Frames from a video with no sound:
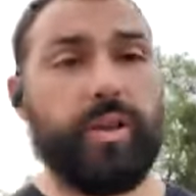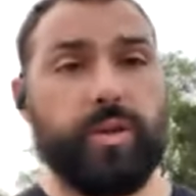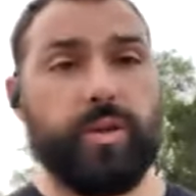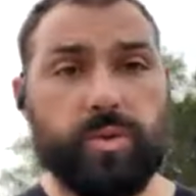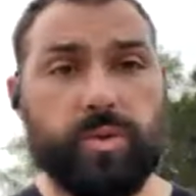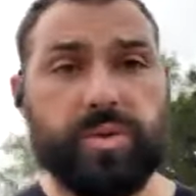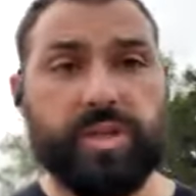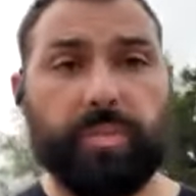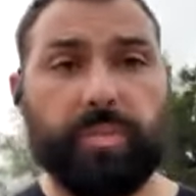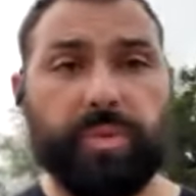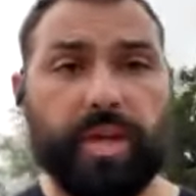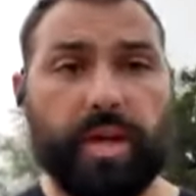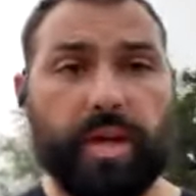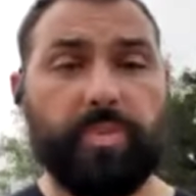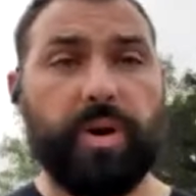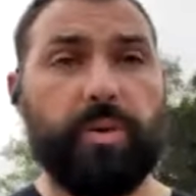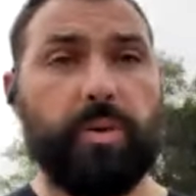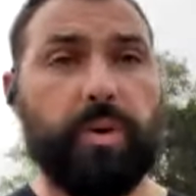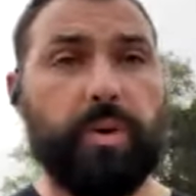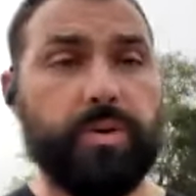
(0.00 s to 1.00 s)
We're skipping the
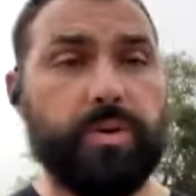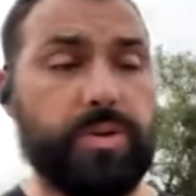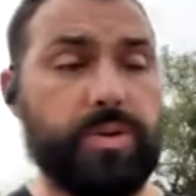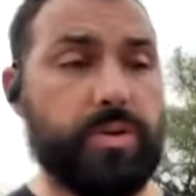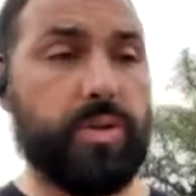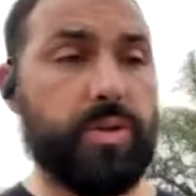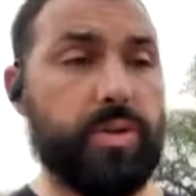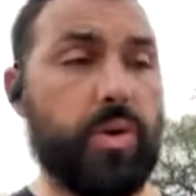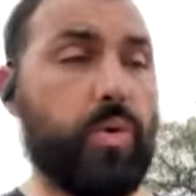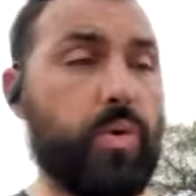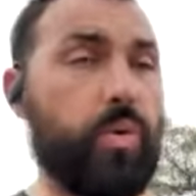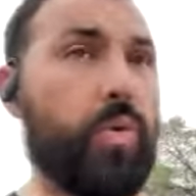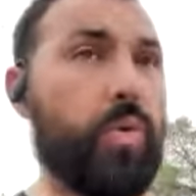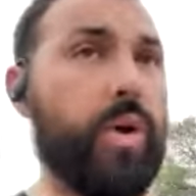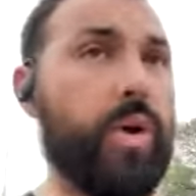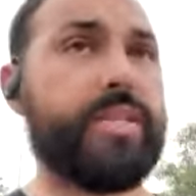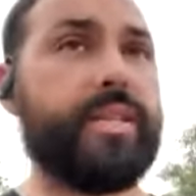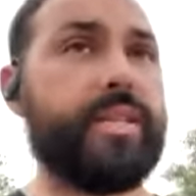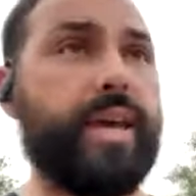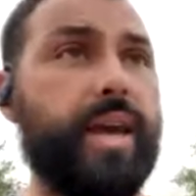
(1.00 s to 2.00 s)
upright rows. So we're going right to
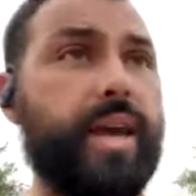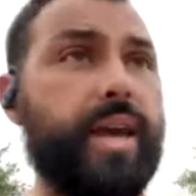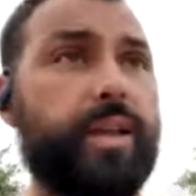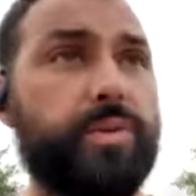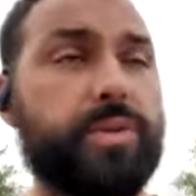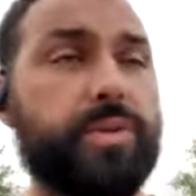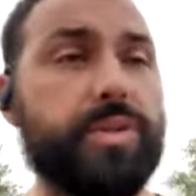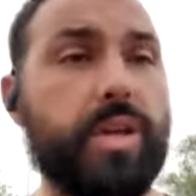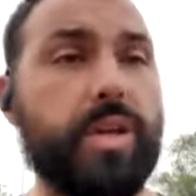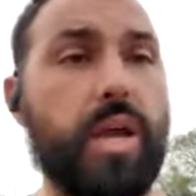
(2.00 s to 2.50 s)
the halos.